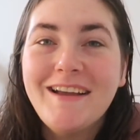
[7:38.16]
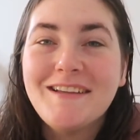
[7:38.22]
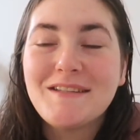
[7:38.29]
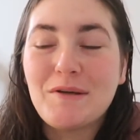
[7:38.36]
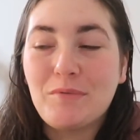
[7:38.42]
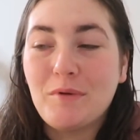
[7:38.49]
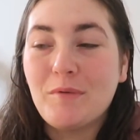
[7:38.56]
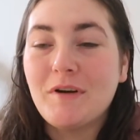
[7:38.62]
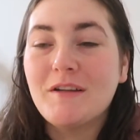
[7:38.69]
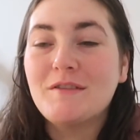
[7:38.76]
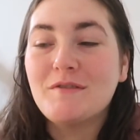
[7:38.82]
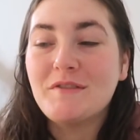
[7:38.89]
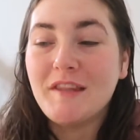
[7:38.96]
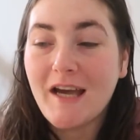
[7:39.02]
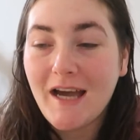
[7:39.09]
so we want to
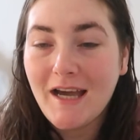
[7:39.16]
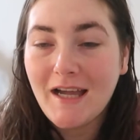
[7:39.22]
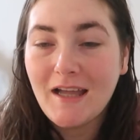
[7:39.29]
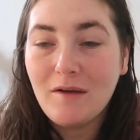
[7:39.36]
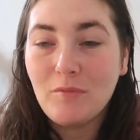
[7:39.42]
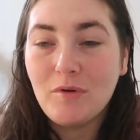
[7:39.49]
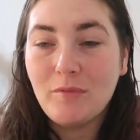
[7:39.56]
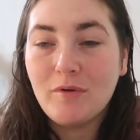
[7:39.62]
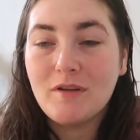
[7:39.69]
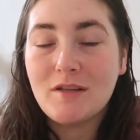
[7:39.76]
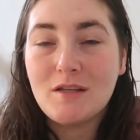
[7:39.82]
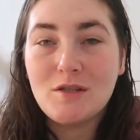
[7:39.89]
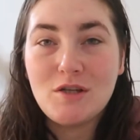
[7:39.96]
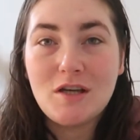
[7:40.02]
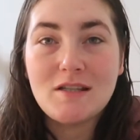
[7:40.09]
do that we want
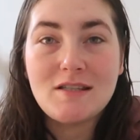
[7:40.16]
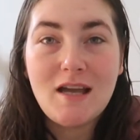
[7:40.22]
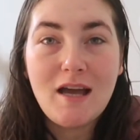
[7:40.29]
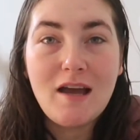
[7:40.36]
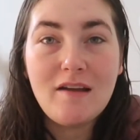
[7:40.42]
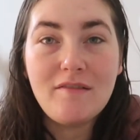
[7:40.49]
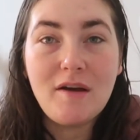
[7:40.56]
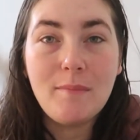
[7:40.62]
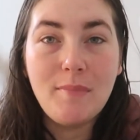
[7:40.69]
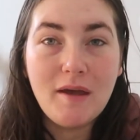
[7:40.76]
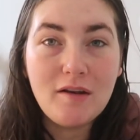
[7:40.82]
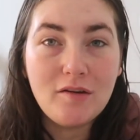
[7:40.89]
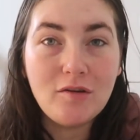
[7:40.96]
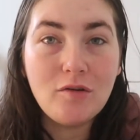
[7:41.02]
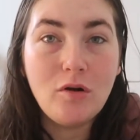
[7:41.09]
to just have a
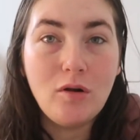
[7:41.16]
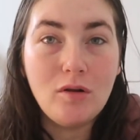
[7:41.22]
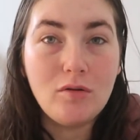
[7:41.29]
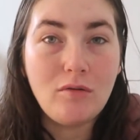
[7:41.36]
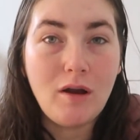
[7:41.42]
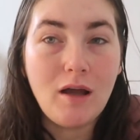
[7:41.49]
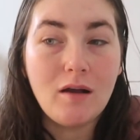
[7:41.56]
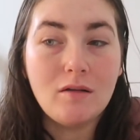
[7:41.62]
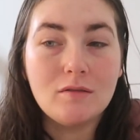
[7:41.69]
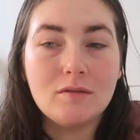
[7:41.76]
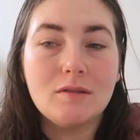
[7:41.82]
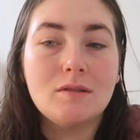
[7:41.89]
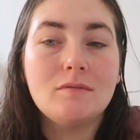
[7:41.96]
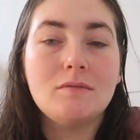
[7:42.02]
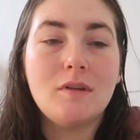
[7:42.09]
better all
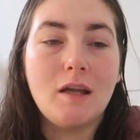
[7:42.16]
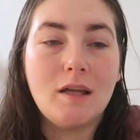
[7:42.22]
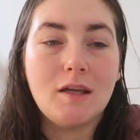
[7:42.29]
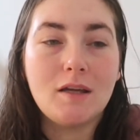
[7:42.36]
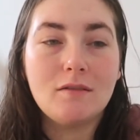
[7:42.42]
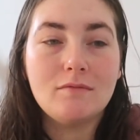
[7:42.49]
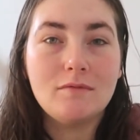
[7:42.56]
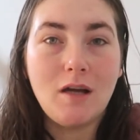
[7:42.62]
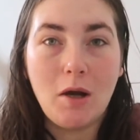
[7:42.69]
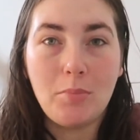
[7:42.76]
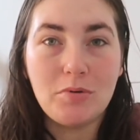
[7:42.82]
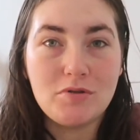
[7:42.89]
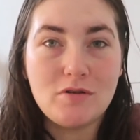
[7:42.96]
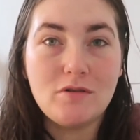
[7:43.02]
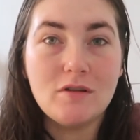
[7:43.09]
around like
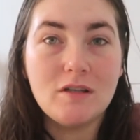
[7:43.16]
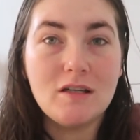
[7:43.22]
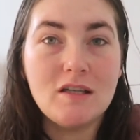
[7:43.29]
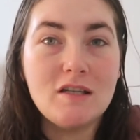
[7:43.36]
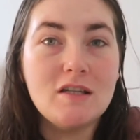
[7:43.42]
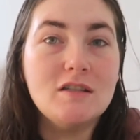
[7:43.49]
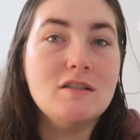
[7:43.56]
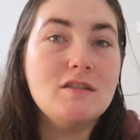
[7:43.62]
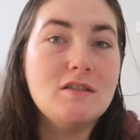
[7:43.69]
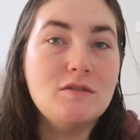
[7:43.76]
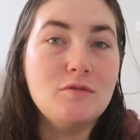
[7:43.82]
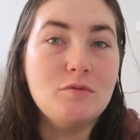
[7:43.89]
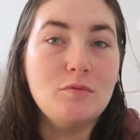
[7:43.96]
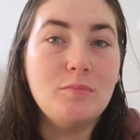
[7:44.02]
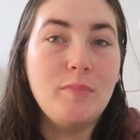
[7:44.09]
opportunity
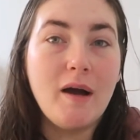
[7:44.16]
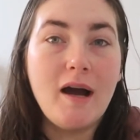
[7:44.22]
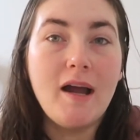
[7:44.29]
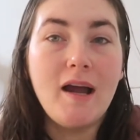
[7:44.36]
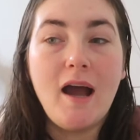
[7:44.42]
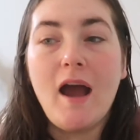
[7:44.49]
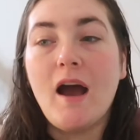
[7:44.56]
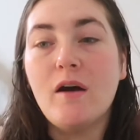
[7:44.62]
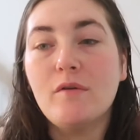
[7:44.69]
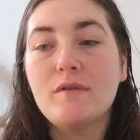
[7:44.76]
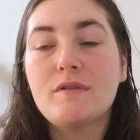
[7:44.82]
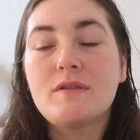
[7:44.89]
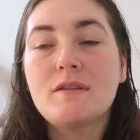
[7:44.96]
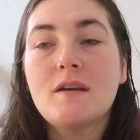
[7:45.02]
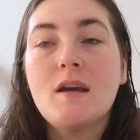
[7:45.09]
to buy a
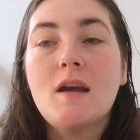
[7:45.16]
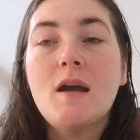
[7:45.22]
house